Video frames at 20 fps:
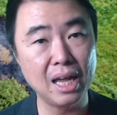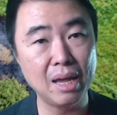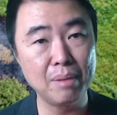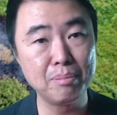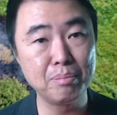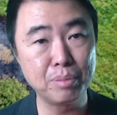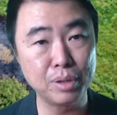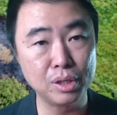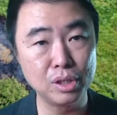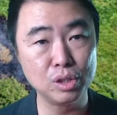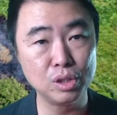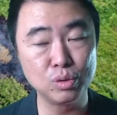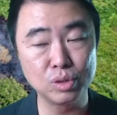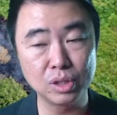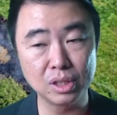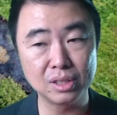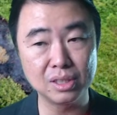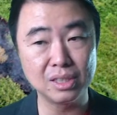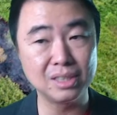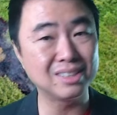Emperor
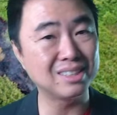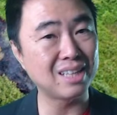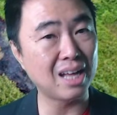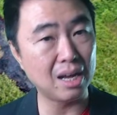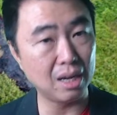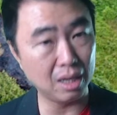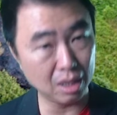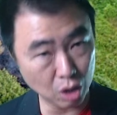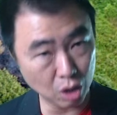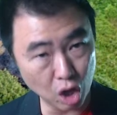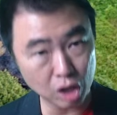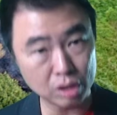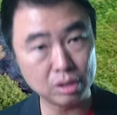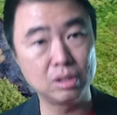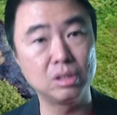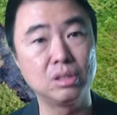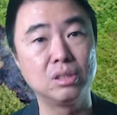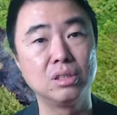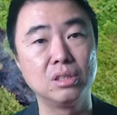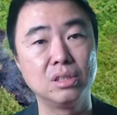uses this star a
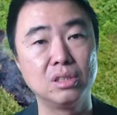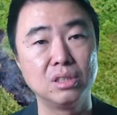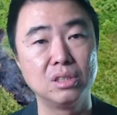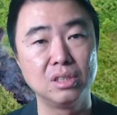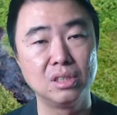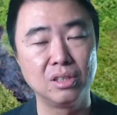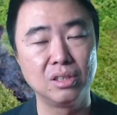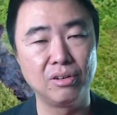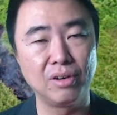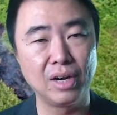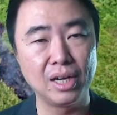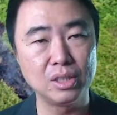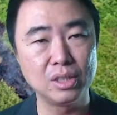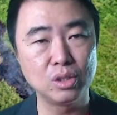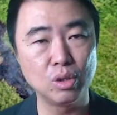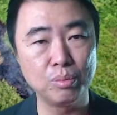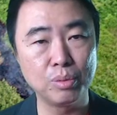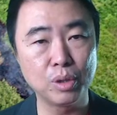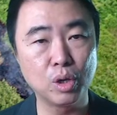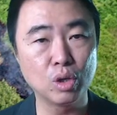lot, right?
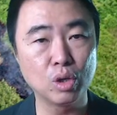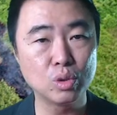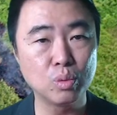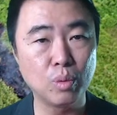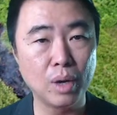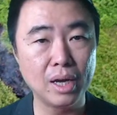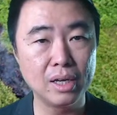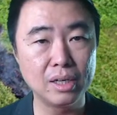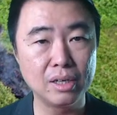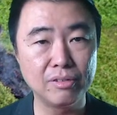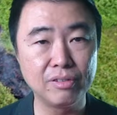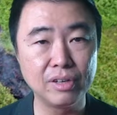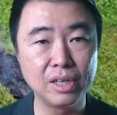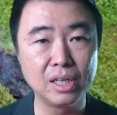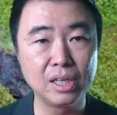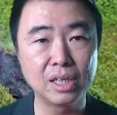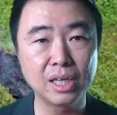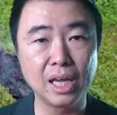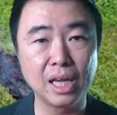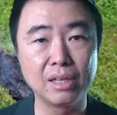So because why? The
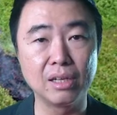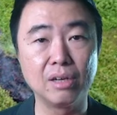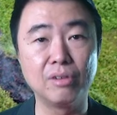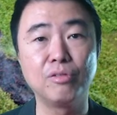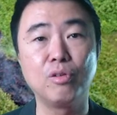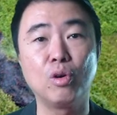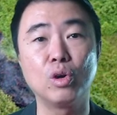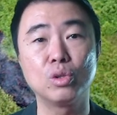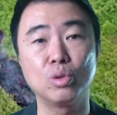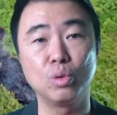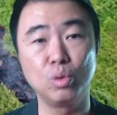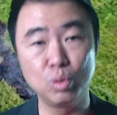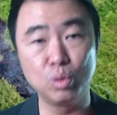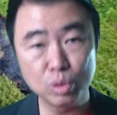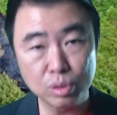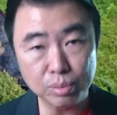fella can afford to lose,